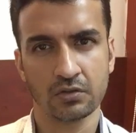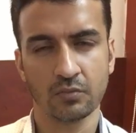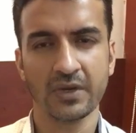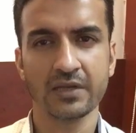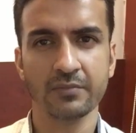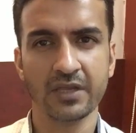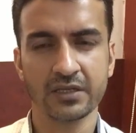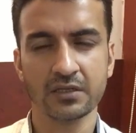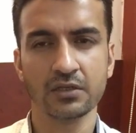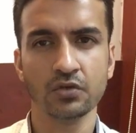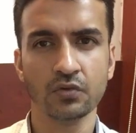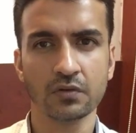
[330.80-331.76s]
So by
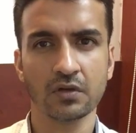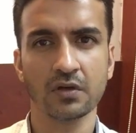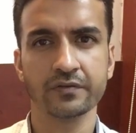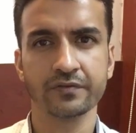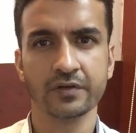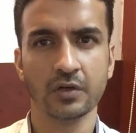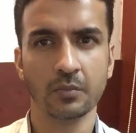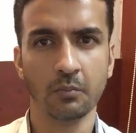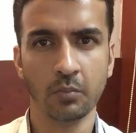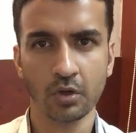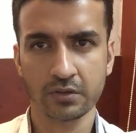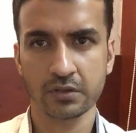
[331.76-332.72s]
making use of
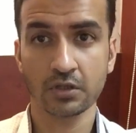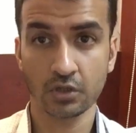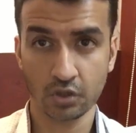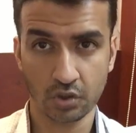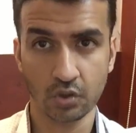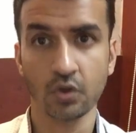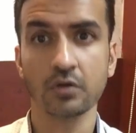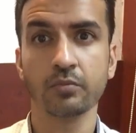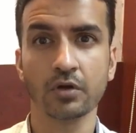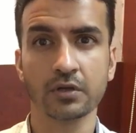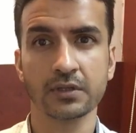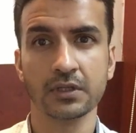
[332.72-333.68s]
books,
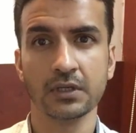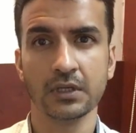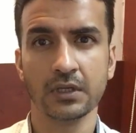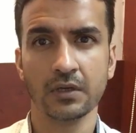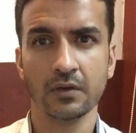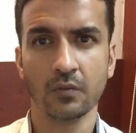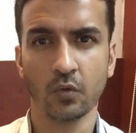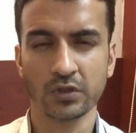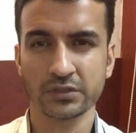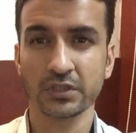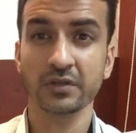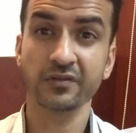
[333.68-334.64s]
good books,
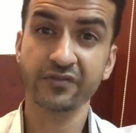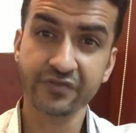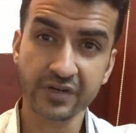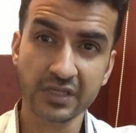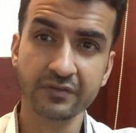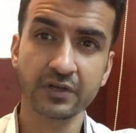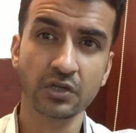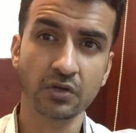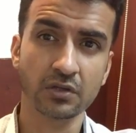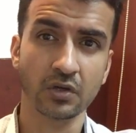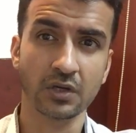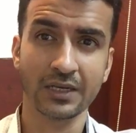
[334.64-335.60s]
watching free
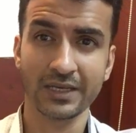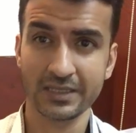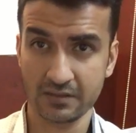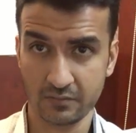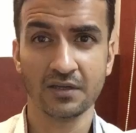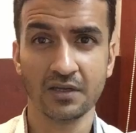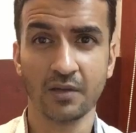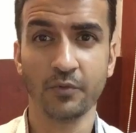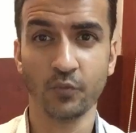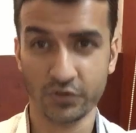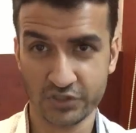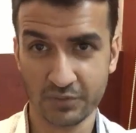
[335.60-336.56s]
videos online, I
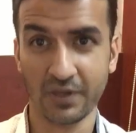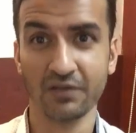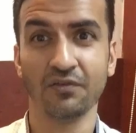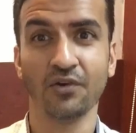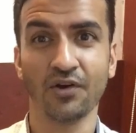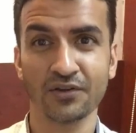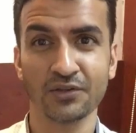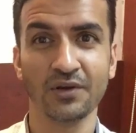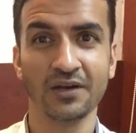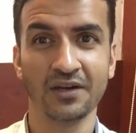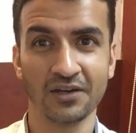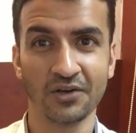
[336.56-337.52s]
mean watching my vlogs,
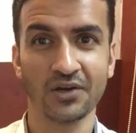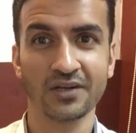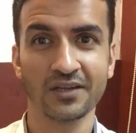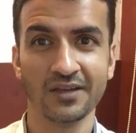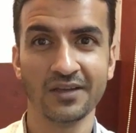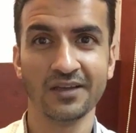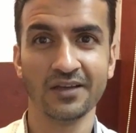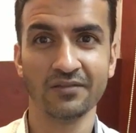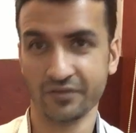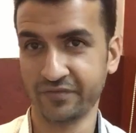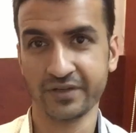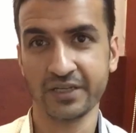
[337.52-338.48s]
you learn a lot
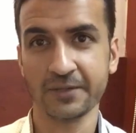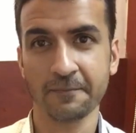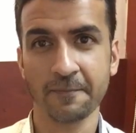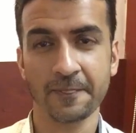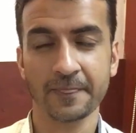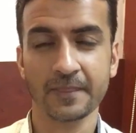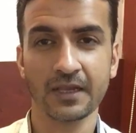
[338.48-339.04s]
for free.